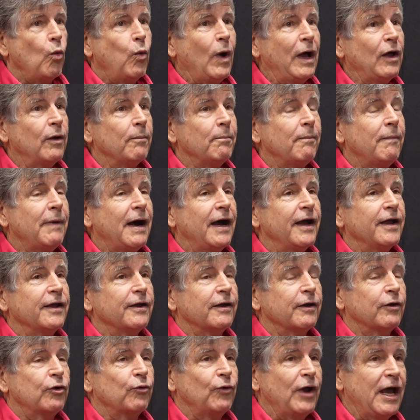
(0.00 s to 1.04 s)
Well, my
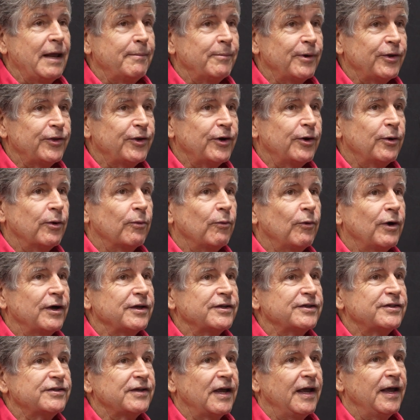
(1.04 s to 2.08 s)
grandmother
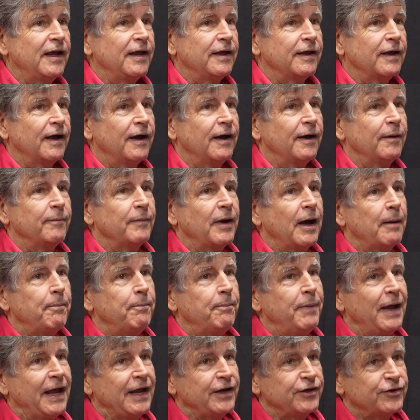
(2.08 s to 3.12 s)
was a
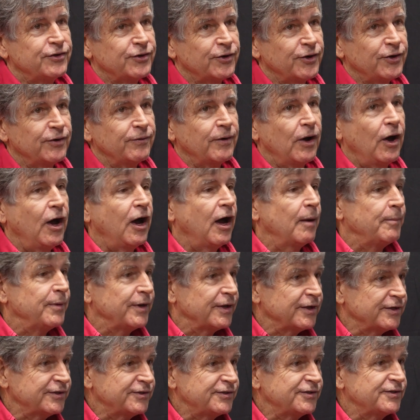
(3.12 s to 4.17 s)
painter
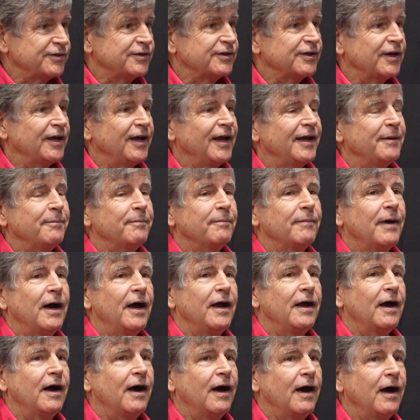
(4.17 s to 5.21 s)
hobbyist, and
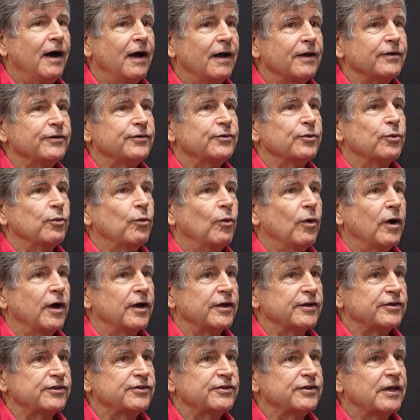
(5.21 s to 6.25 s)
my aunt
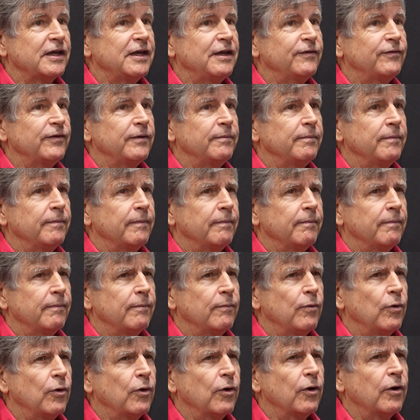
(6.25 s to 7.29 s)
was even
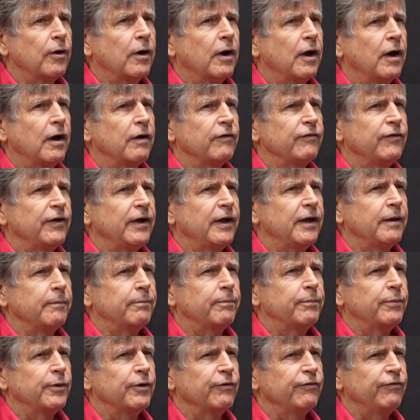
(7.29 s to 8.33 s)
more of a
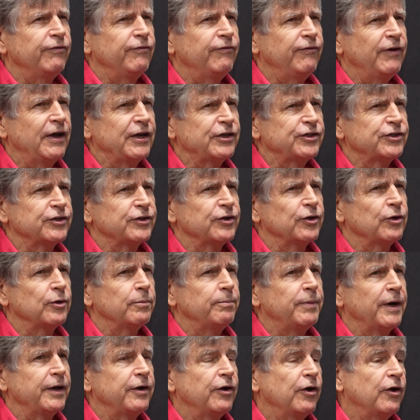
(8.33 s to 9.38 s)
professional,
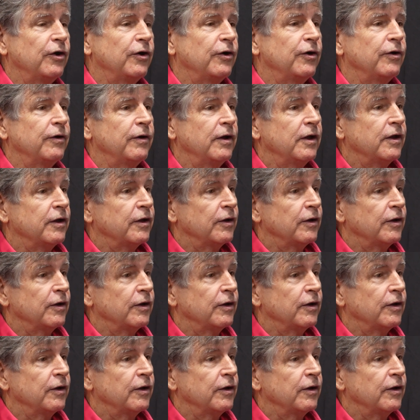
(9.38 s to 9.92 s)
but her